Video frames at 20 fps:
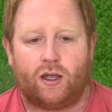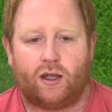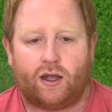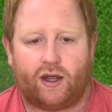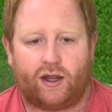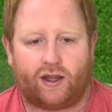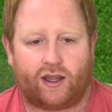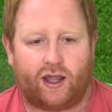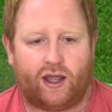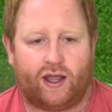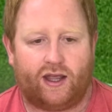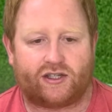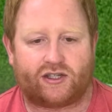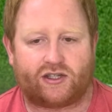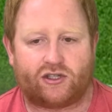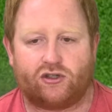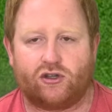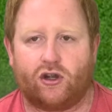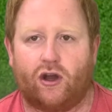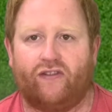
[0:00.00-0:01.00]
I guess
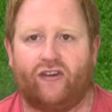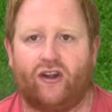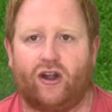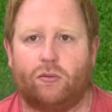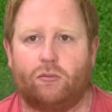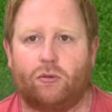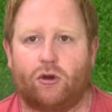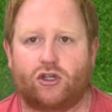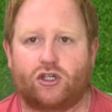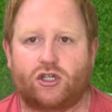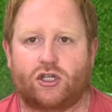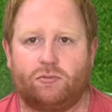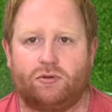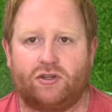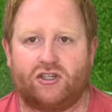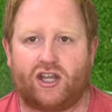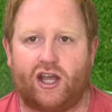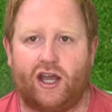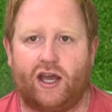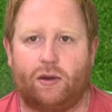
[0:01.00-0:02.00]
there's not very much to be
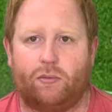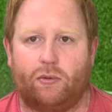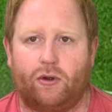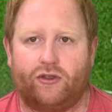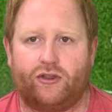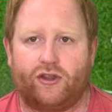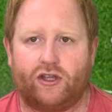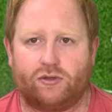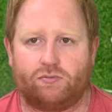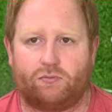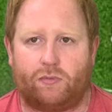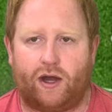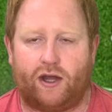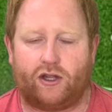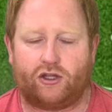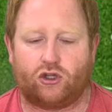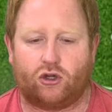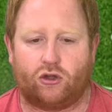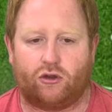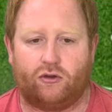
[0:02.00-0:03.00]
said about this
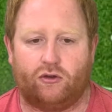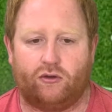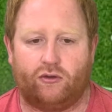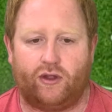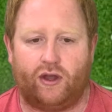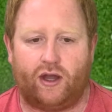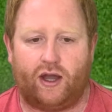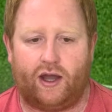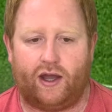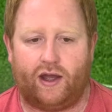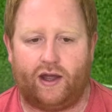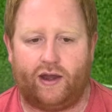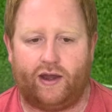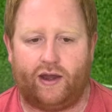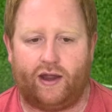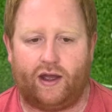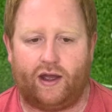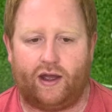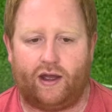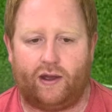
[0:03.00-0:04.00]
match other than
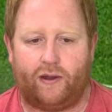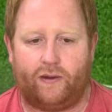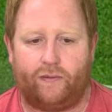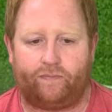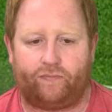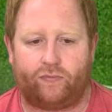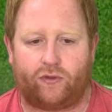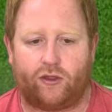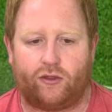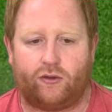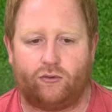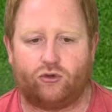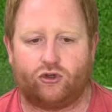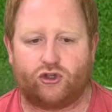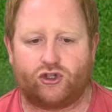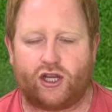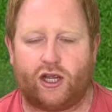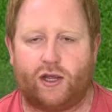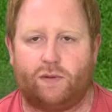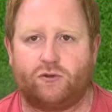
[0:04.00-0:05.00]
the
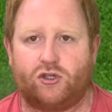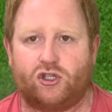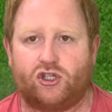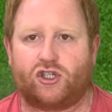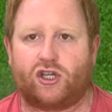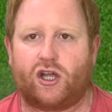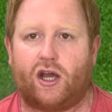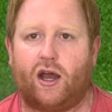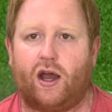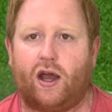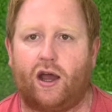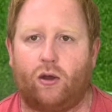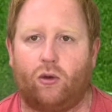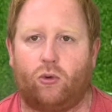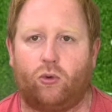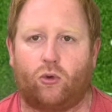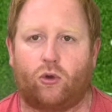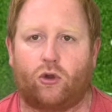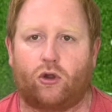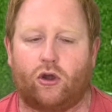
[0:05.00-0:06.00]
reception
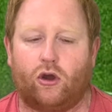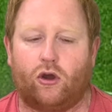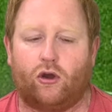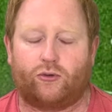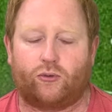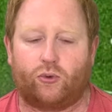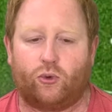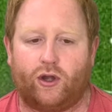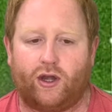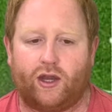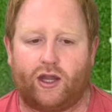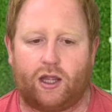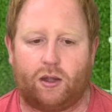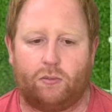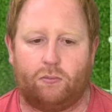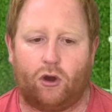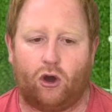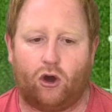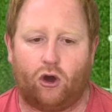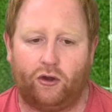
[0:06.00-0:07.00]
Saha got when he
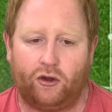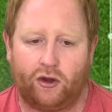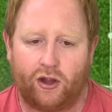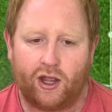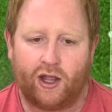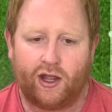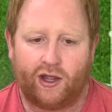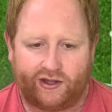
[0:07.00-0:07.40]
came on.